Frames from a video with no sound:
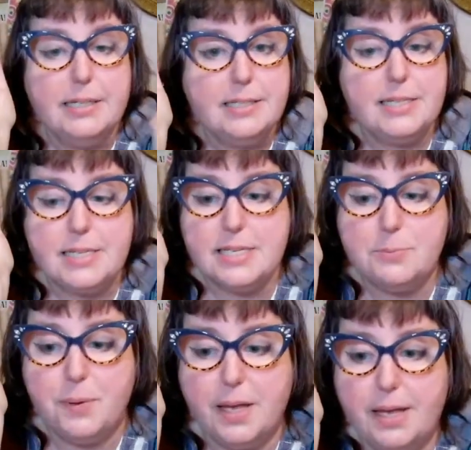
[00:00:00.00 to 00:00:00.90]
This has
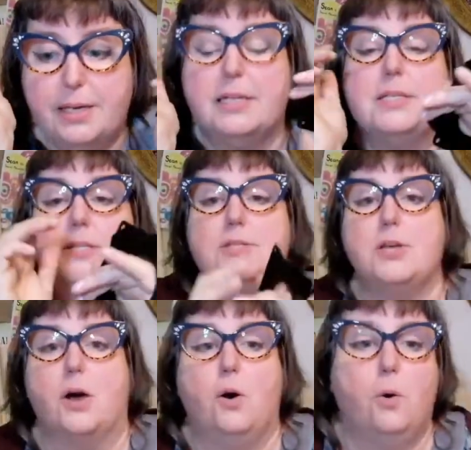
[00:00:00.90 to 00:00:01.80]
been
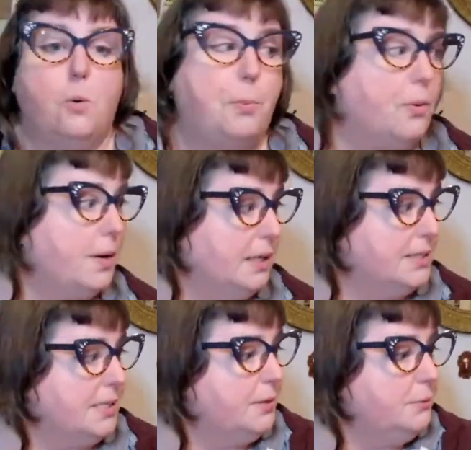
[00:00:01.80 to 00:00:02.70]
so
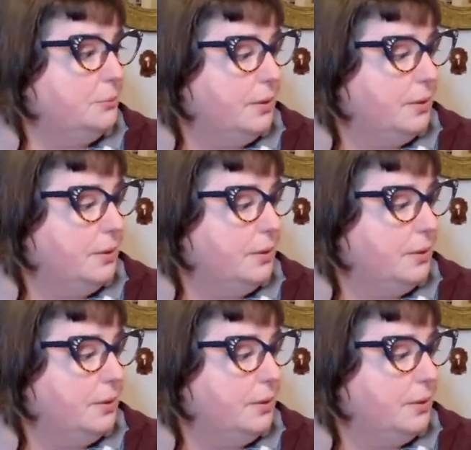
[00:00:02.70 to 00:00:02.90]
productive.